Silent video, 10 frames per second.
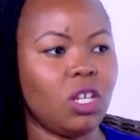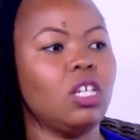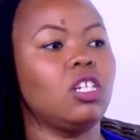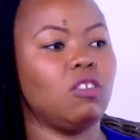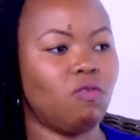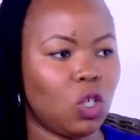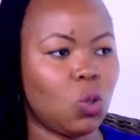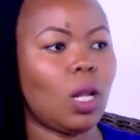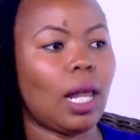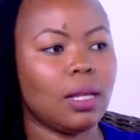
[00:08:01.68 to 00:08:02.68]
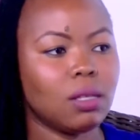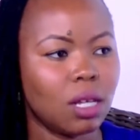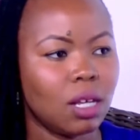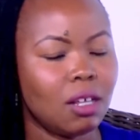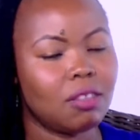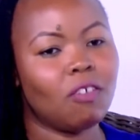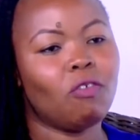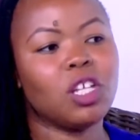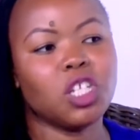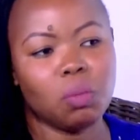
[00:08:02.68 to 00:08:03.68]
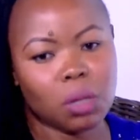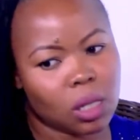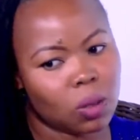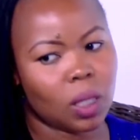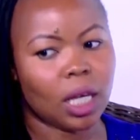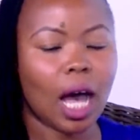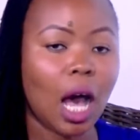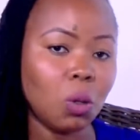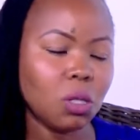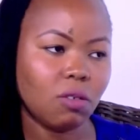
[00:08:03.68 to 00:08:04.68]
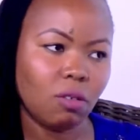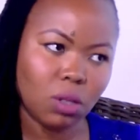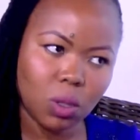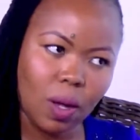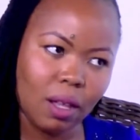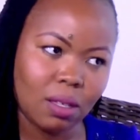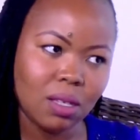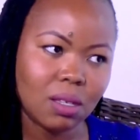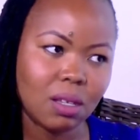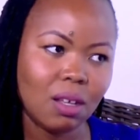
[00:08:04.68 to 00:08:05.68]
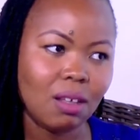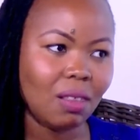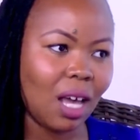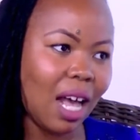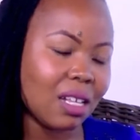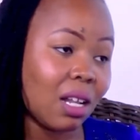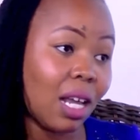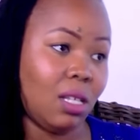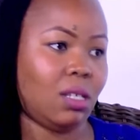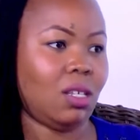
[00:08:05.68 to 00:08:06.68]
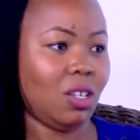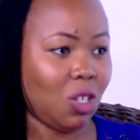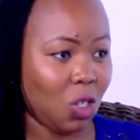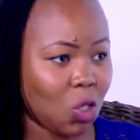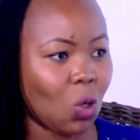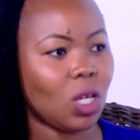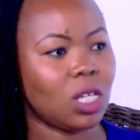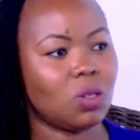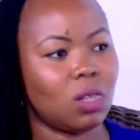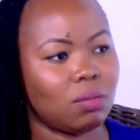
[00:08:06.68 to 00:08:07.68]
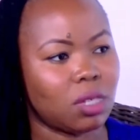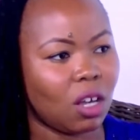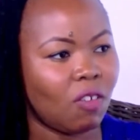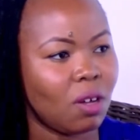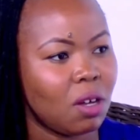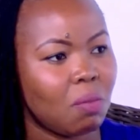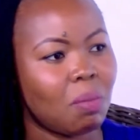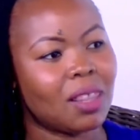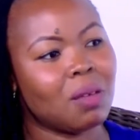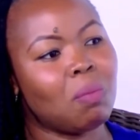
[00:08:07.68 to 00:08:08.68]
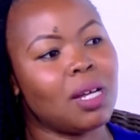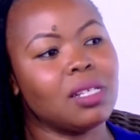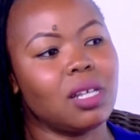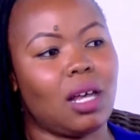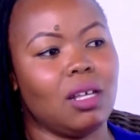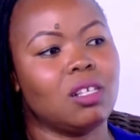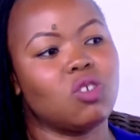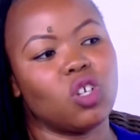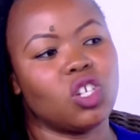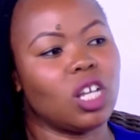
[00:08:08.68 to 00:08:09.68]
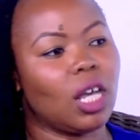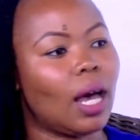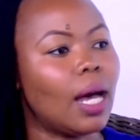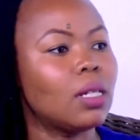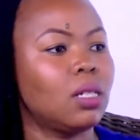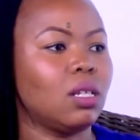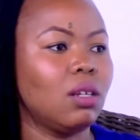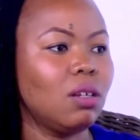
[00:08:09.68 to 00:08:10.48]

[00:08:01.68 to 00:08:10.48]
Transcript: individualized. The victim is looking out to others. The hustler is so into themselves, but the master is stretching a hand